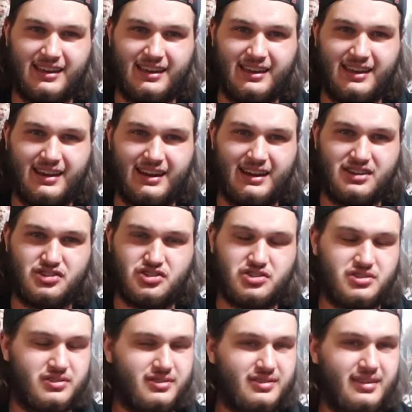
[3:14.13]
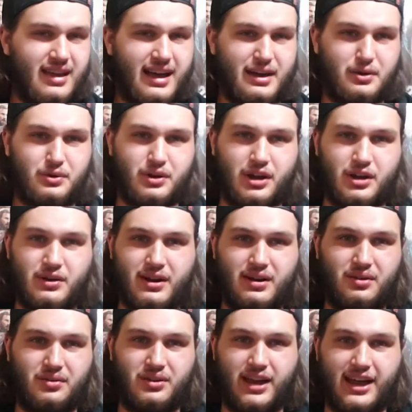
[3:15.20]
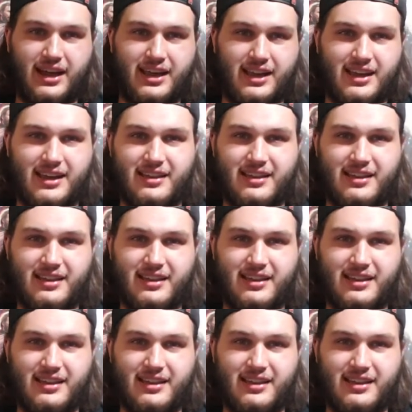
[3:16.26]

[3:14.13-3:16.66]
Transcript: And it's just, I don't know. I don't like it.